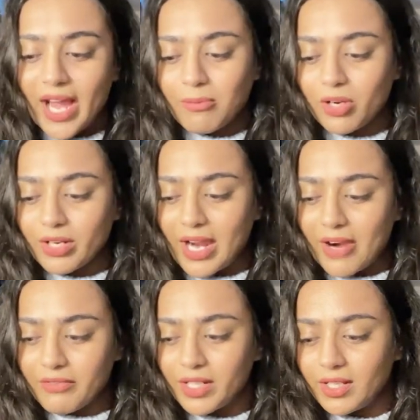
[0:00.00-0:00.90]
I bought
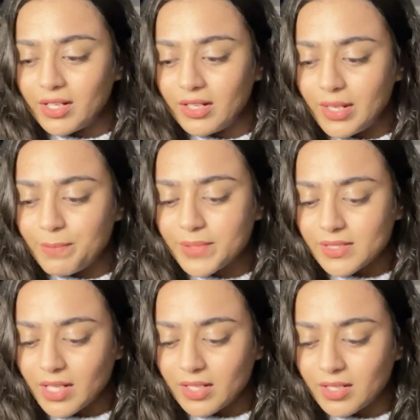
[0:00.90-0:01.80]
every
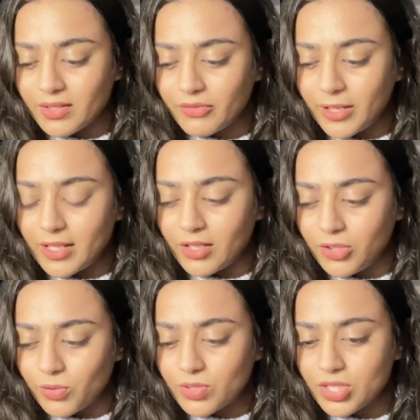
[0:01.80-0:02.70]
lipstick in a
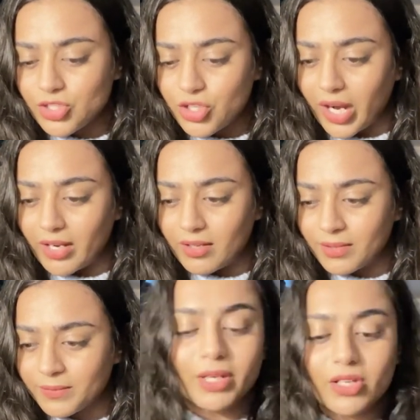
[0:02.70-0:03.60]
nude shade
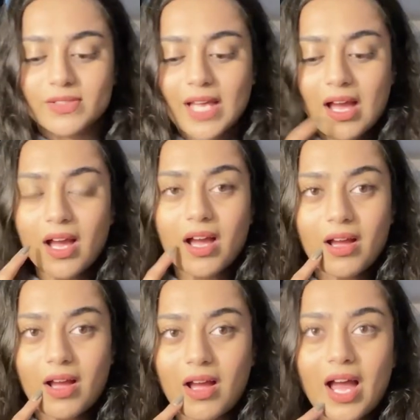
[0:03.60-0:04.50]
because uh,